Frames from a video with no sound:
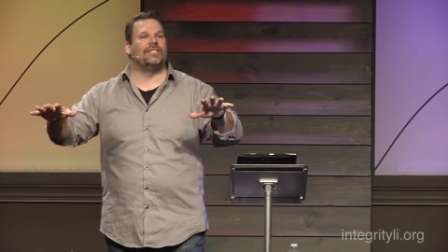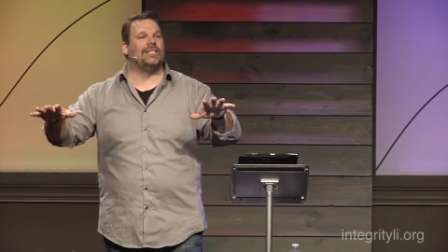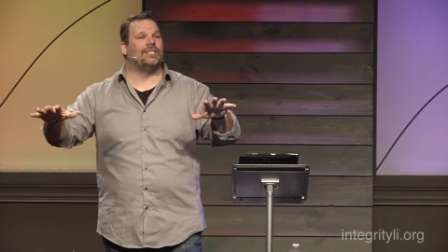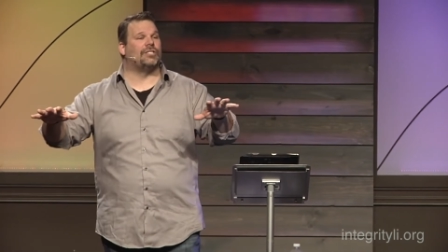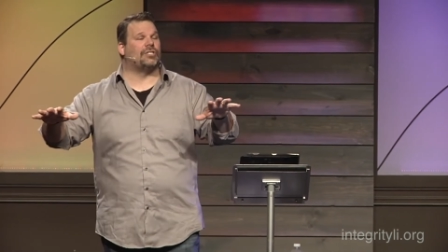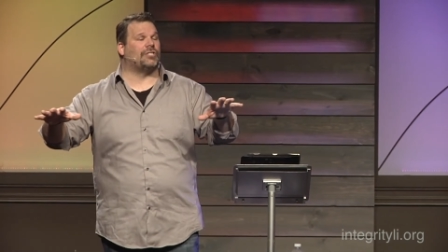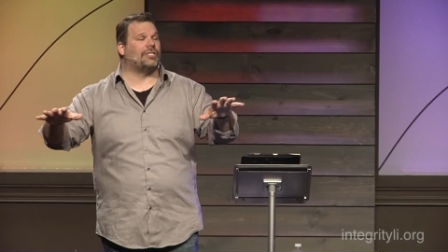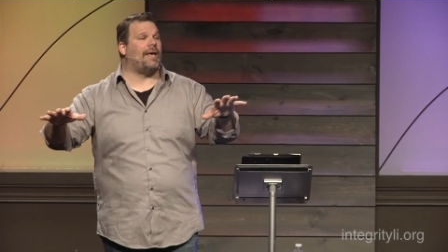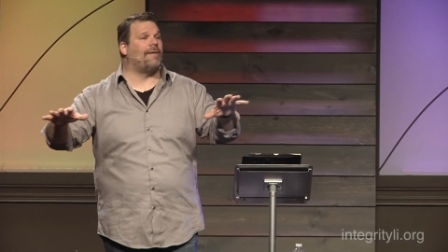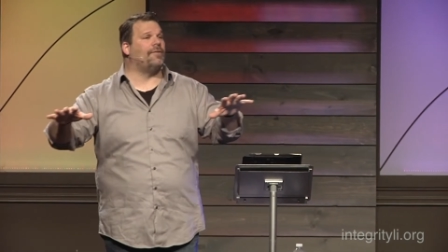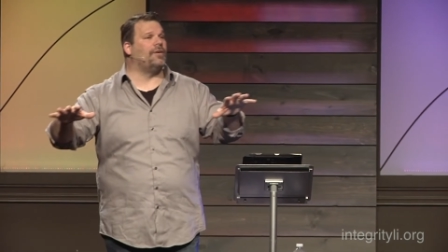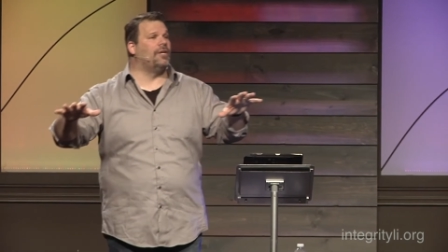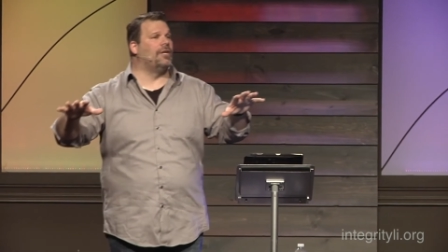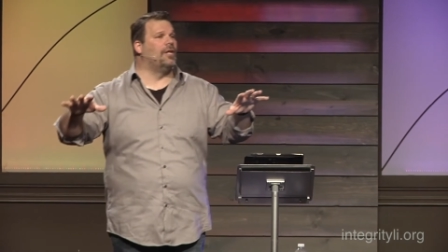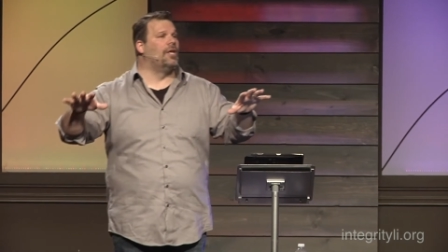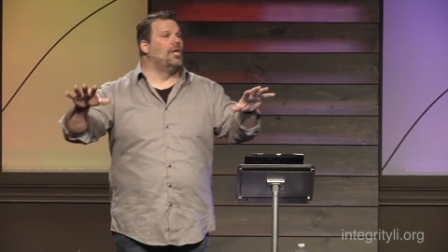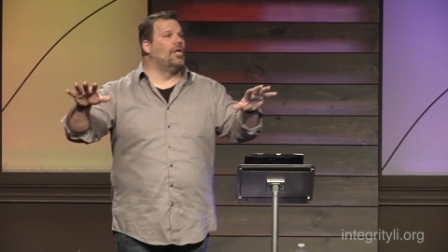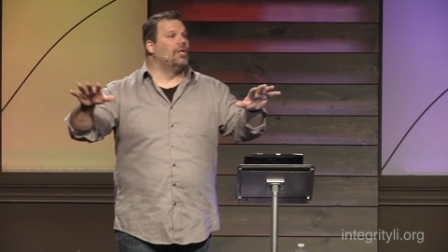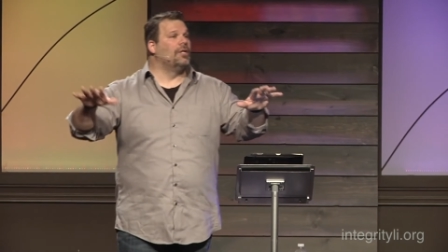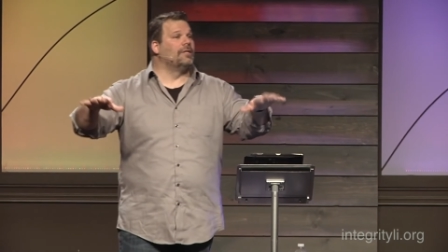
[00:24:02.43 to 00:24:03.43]
these
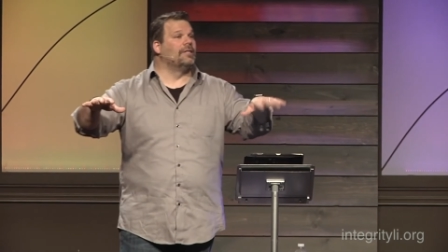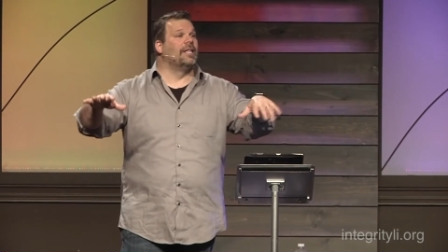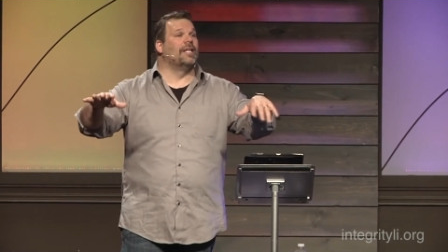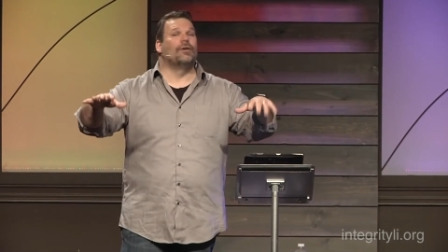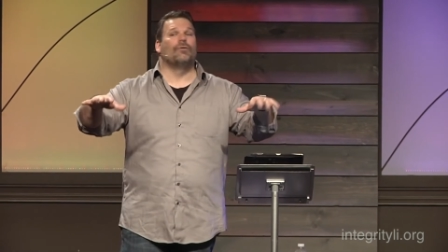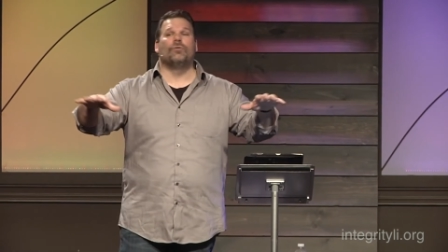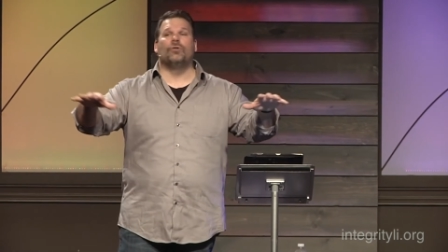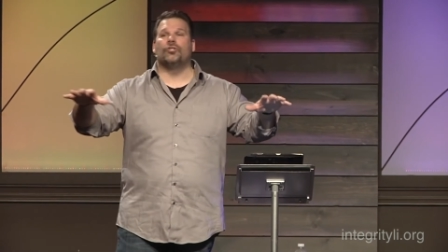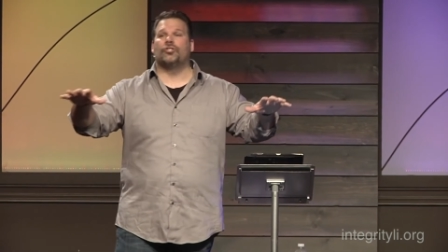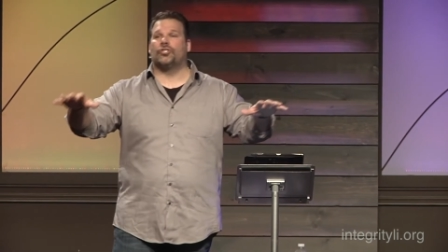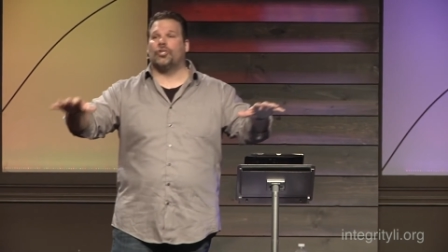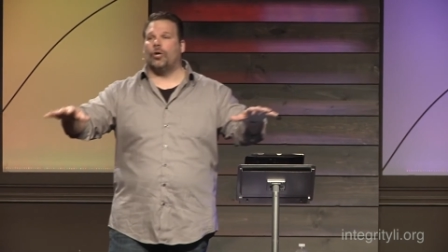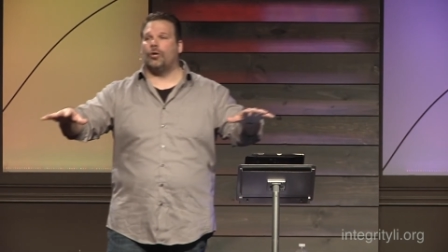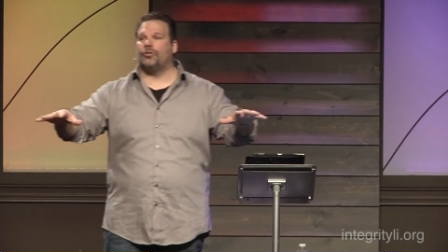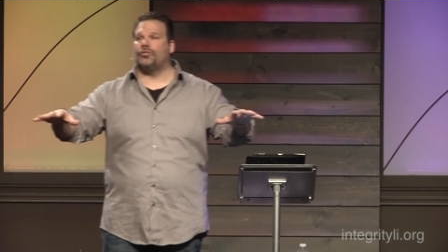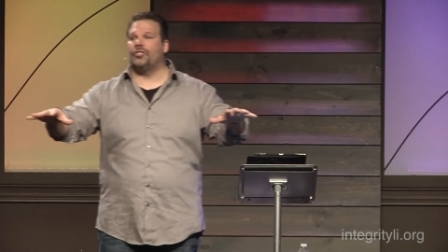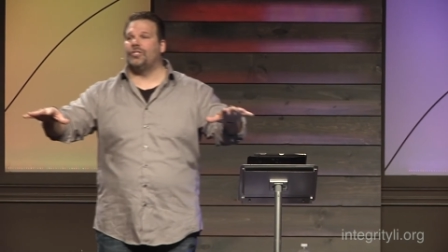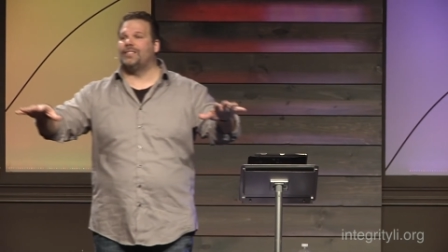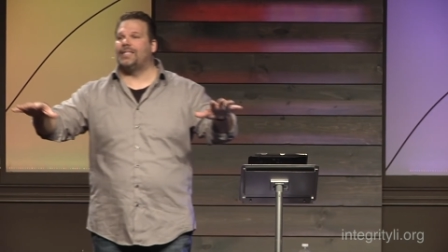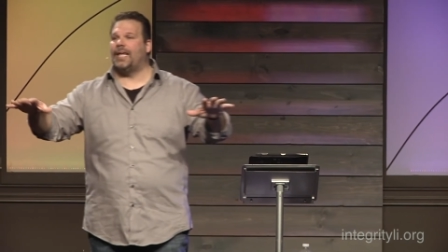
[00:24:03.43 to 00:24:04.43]
seven literal
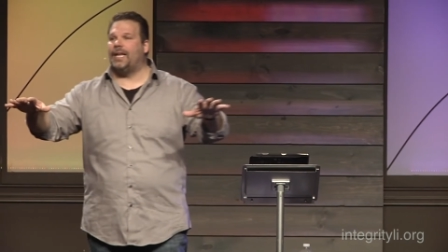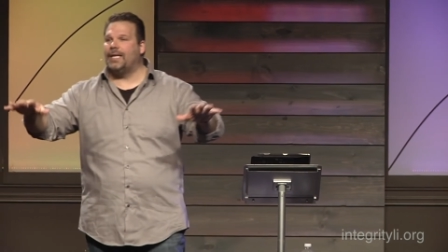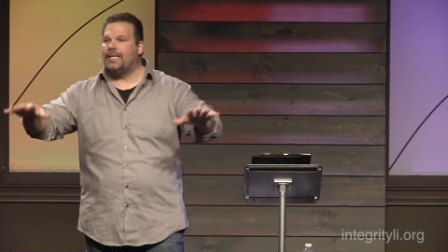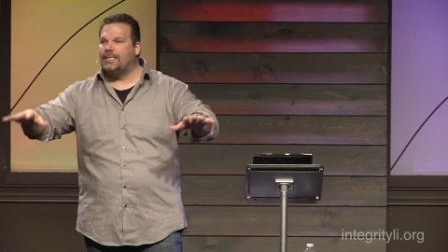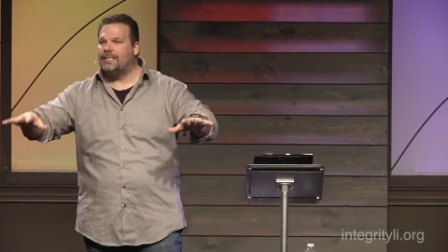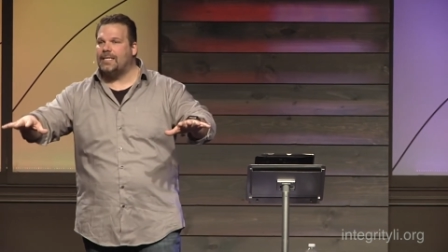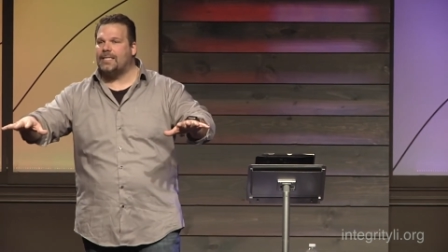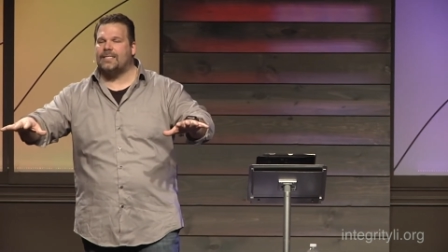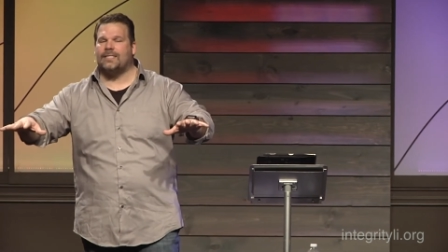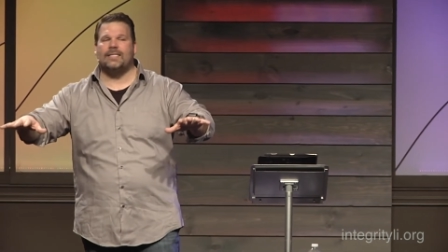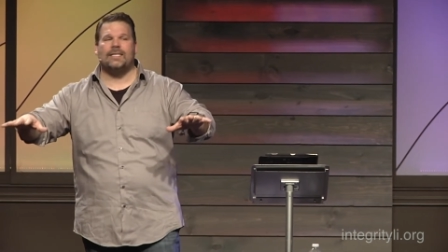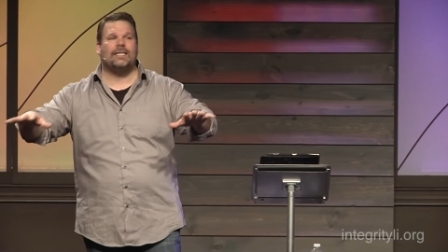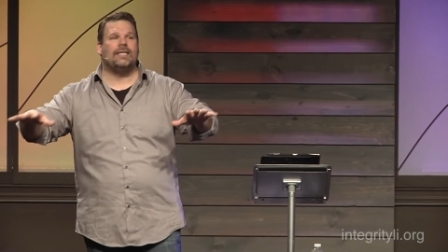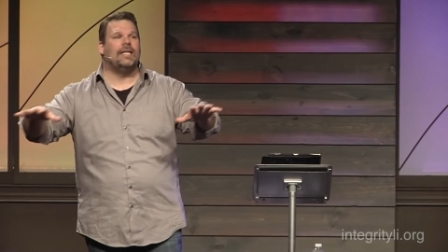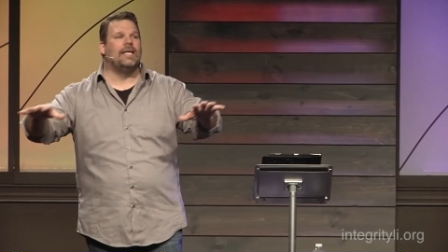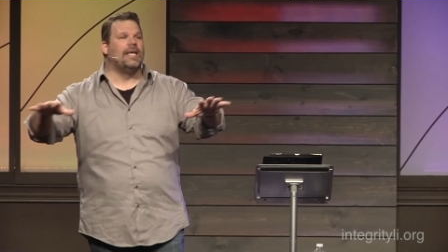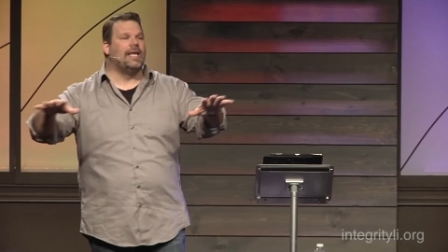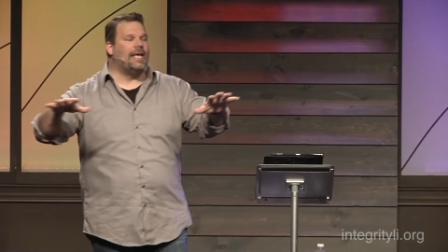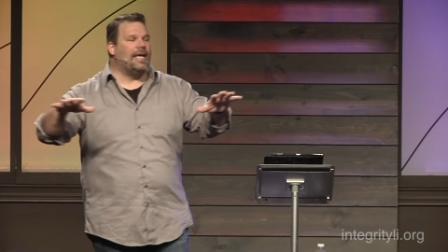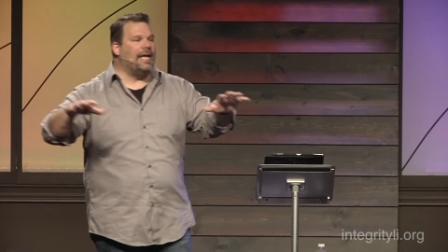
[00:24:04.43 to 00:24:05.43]
churches that existed